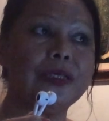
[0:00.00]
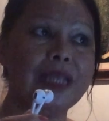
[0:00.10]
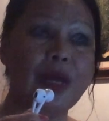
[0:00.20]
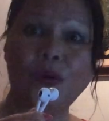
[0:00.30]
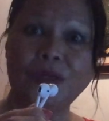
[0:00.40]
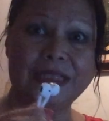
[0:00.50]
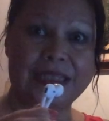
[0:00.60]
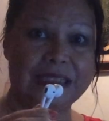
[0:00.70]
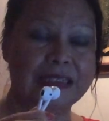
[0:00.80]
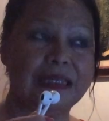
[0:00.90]
they owned
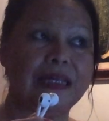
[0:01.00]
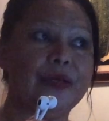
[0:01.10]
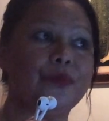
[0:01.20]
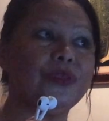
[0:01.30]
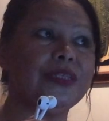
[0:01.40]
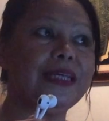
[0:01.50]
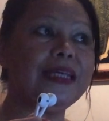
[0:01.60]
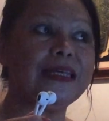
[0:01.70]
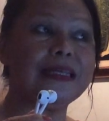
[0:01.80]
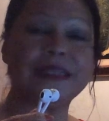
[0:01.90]
this uh,
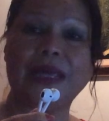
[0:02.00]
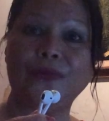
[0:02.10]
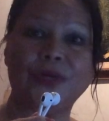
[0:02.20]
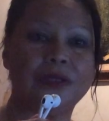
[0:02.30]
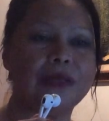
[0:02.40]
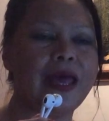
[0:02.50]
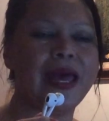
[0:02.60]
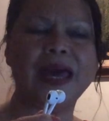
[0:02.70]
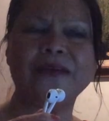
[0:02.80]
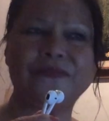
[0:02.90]
boutique they were
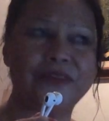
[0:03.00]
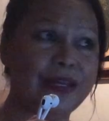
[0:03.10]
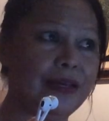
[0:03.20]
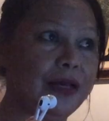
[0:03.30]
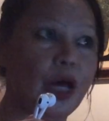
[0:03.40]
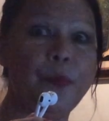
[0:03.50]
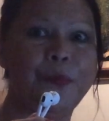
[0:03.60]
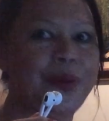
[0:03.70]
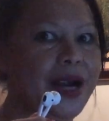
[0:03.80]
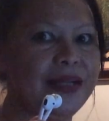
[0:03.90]
having a
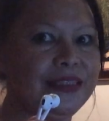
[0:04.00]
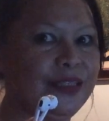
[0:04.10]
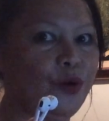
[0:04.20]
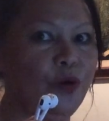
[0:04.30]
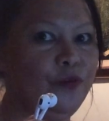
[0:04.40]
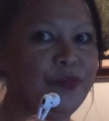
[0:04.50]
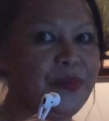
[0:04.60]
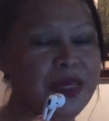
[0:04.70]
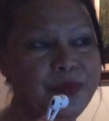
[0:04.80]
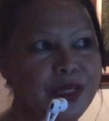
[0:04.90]
party over
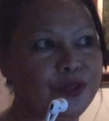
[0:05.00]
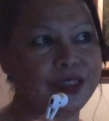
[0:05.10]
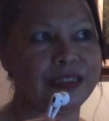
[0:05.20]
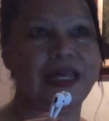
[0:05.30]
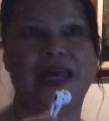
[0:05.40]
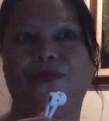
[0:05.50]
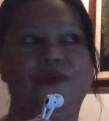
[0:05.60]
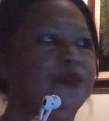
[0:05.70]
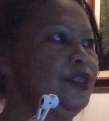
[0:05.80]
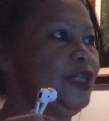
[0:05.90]
me because they
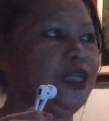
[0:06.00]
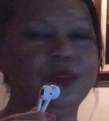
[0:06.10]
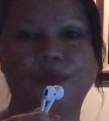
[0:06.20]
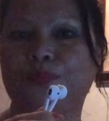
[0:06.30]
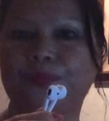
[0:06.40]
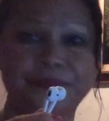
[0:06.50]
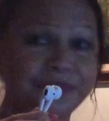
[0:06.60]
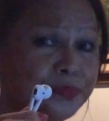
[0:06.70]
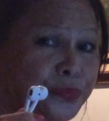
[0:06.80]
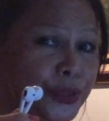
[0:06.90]
just
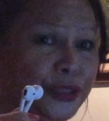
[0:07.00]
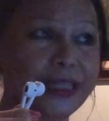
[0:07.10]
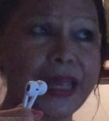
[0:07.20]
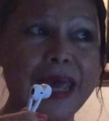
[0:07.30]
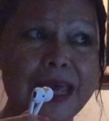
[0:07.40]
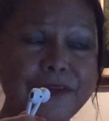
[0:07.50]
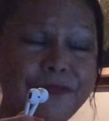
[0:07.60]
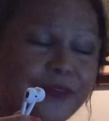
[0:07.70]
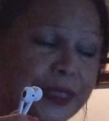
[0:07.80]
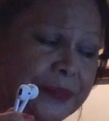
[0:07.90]
pulled
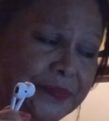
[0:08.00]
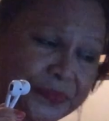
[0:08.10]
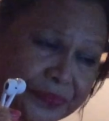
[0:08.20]
every